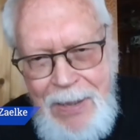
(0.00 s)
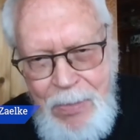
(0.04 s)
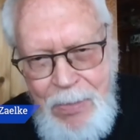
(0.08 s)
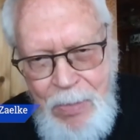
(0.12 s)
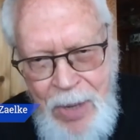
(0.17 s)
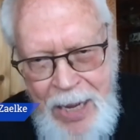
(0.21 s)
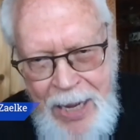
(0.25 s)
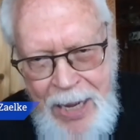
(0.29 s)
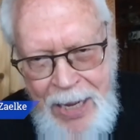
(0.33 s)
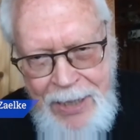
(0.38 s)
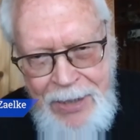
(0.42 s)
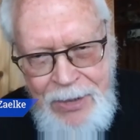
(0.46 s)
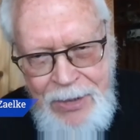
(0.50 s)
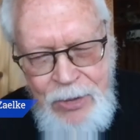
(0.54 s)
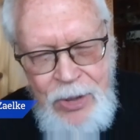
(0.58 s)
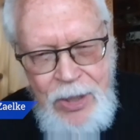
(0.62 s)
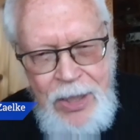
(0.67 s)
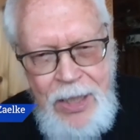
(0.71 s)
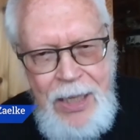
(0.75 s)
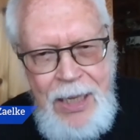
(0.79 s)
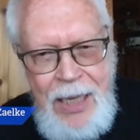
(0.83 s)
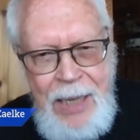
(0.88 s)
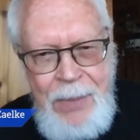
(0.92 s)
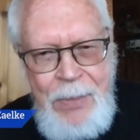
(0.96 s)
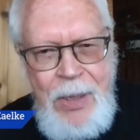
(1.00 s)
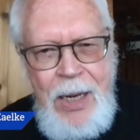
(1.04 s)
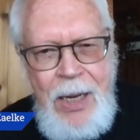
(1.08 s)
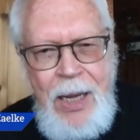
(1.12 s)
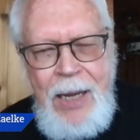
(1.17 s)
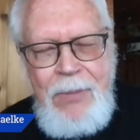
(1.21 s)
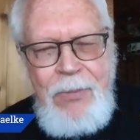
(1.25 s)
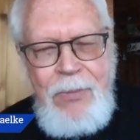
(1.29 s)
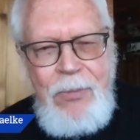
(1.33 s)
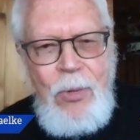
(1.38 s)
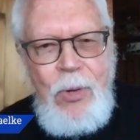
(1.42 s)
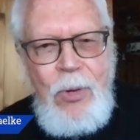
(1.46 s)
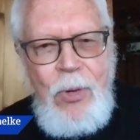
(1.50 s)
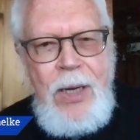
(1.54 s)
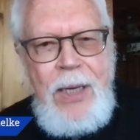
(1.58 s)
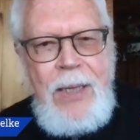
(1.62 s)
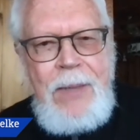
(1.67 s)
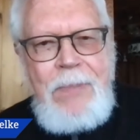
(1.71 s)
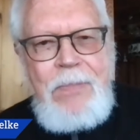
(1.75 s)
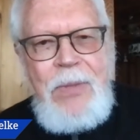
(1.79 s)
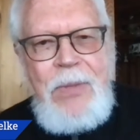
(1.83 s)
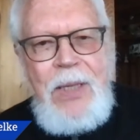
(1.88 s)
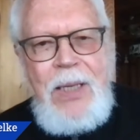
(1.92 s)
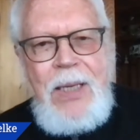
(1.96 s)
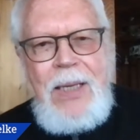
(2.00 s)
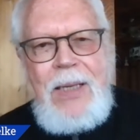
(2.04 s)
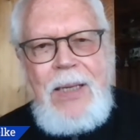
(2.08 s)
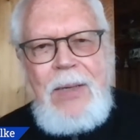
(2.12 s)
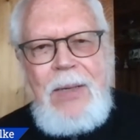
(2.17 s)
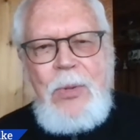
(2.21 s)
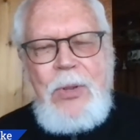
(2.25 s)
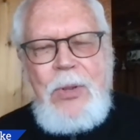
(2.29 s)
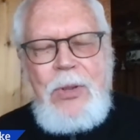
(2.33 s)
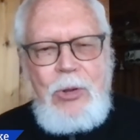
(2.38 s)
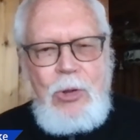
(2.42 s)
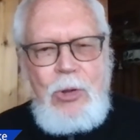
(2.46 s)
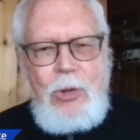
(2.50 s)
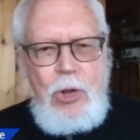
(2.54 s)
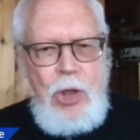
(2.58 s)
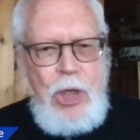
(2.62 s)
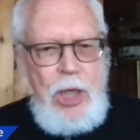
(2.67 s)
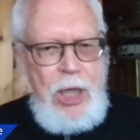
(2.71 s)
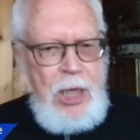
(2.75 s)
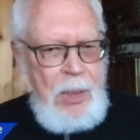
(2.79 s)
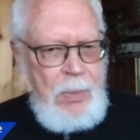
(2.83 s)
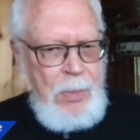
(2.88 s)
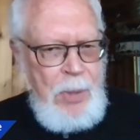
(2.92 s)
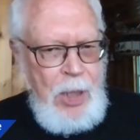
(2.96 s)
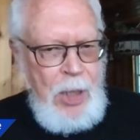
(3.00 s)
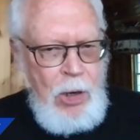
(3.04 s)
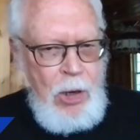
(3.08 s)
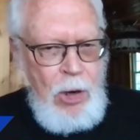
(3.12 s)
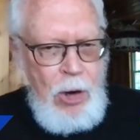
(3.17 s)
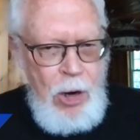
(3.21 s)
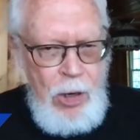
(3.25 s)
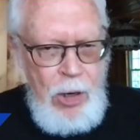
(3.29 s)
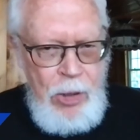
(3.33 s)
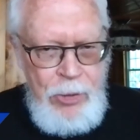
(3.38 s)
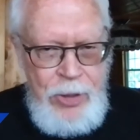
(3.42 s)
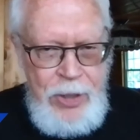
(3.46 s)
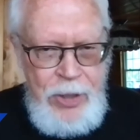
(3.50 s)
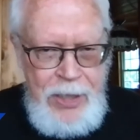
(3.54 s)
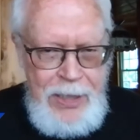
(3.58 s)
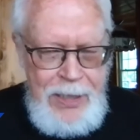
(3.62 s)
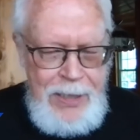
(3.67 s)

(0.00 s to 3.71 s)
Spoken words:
back as the climate envoy, with Gina McCarthy